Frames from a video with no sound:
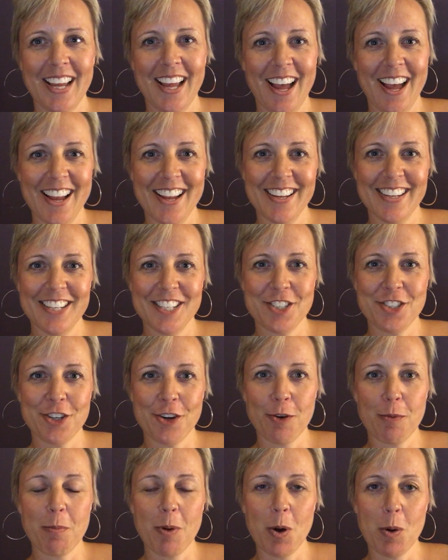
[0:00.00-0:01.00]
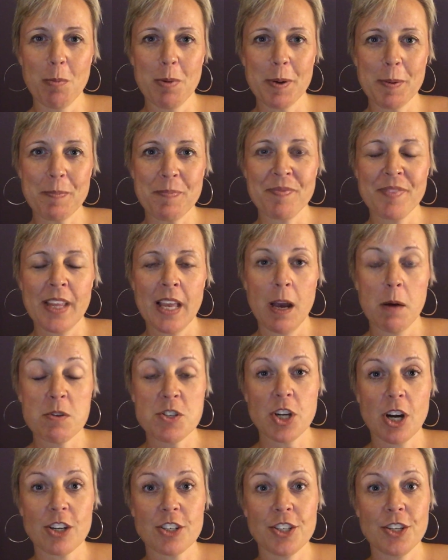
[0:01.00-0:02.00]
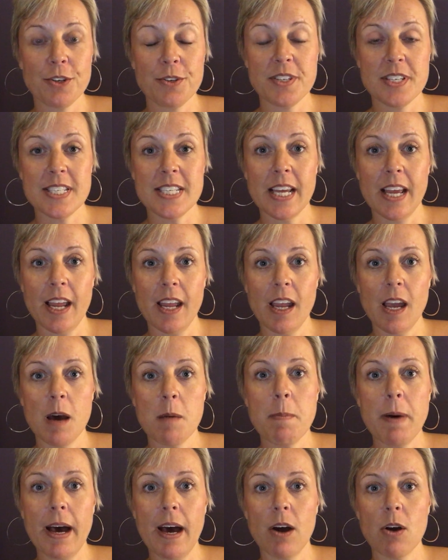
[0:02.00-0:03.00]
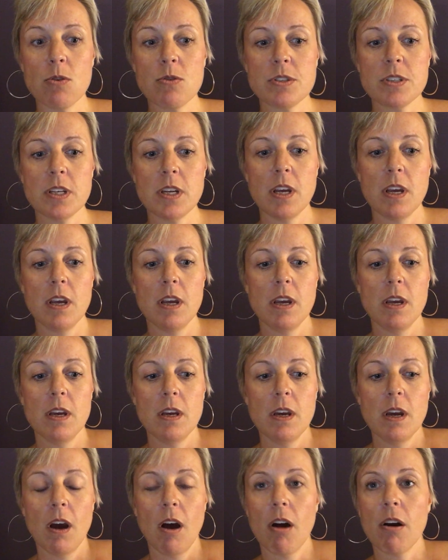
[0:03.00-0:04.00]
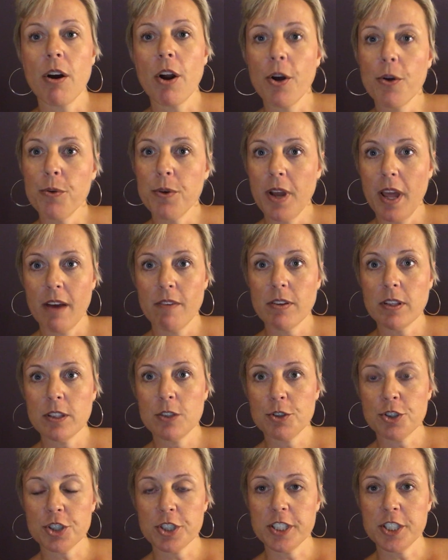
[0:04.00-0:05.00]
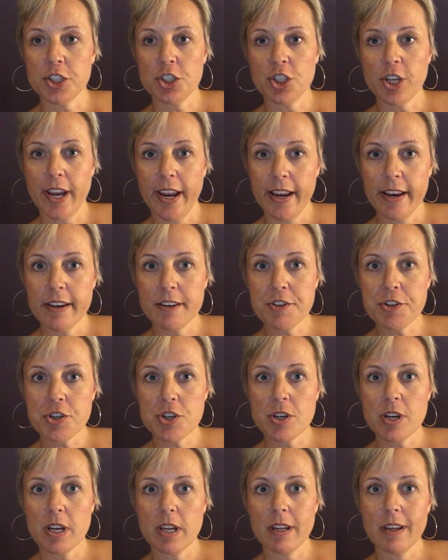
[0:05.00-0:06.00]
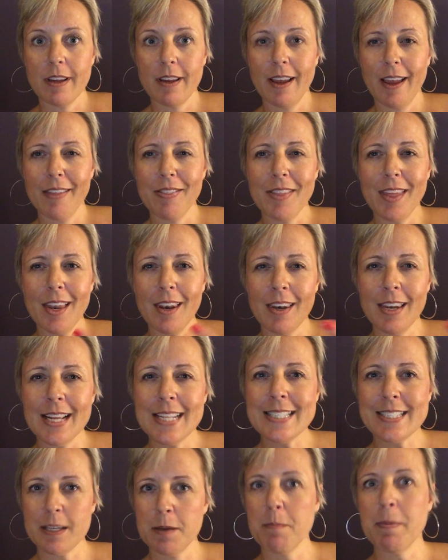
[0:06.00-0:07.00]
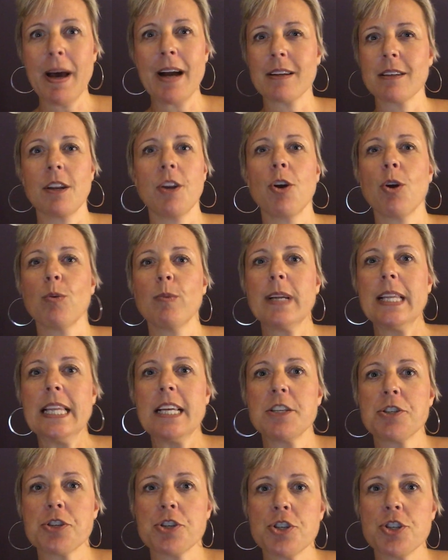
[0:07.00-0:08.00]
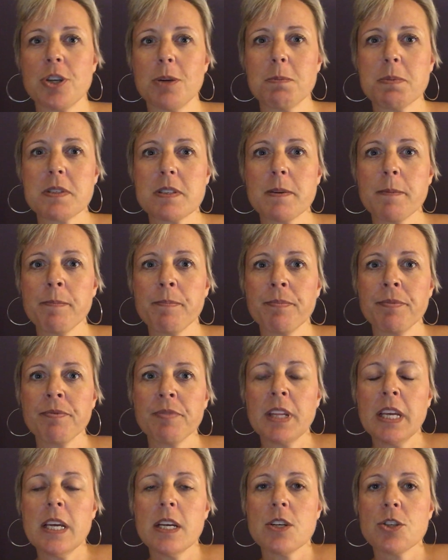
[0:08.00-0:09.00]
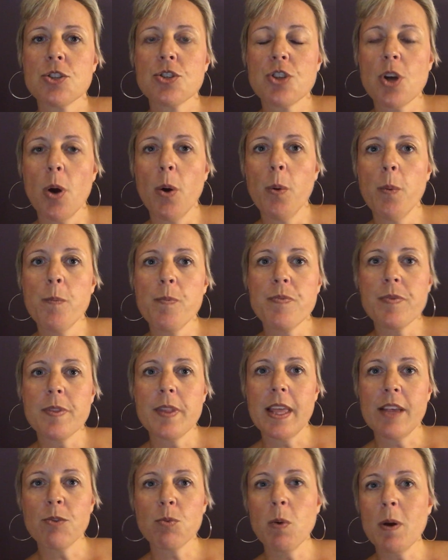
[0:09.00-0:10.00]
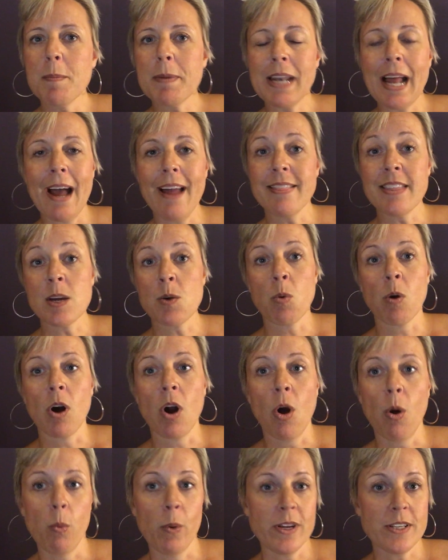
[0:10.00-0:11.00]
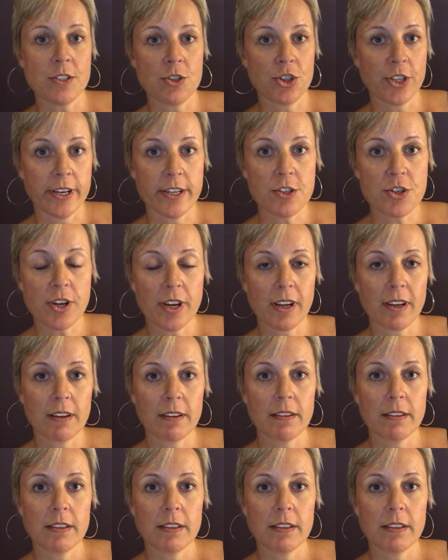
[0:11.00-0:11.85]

Hi, it's Sharon Pope. I want to talk to you today about our own evolution and change, and then its impact on our relationships. So, as women, I think we're always changing.